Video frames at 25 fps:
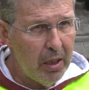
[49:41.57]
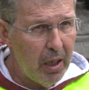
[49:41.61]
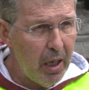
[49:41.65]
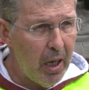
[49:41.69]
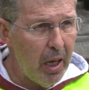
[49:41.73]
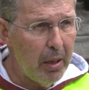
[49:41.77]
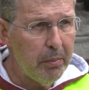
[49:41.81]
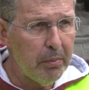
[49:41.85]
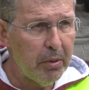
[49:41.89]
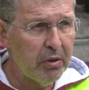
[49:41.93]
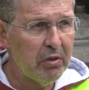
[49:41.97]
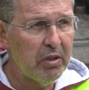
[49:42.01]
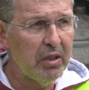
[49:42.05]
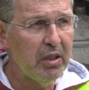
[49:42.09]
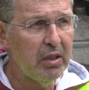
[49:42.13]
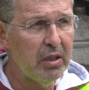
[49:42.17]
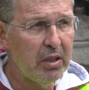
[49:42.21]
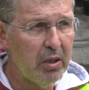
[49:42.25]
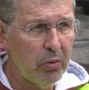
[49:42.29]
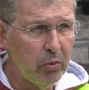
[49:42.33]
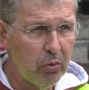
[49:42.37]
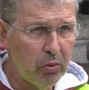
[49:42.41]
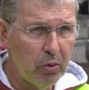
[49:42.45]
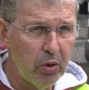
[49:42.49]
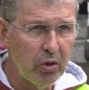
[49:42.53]

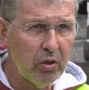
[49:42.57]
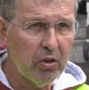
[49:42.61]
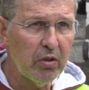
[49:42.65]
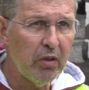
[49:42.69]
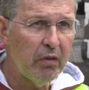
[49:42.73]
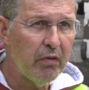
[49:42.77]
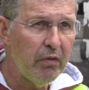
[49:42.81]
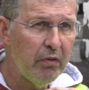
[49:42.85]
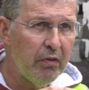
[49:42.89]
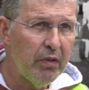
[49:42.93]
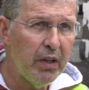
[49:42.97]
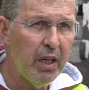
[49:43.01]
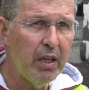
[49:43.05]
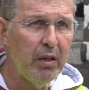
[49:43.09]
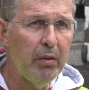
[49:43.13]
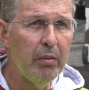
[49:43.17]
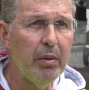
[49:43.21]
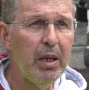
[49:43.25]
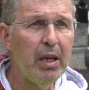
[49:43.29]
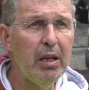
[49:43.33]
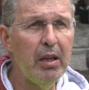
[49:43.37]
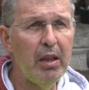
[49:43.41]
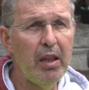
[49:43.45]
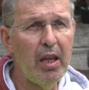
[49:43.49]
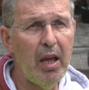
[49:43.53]
hypocenter was very,
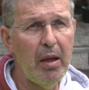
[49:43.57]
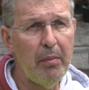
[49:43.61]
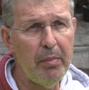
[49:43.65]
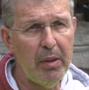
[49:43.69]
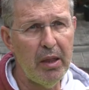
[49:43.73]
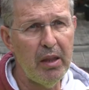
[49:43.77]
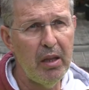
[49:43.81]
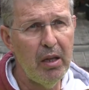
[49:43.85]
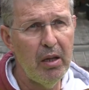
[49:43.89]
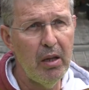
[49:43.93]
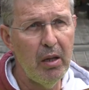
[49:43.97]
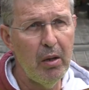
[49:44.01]
very depth,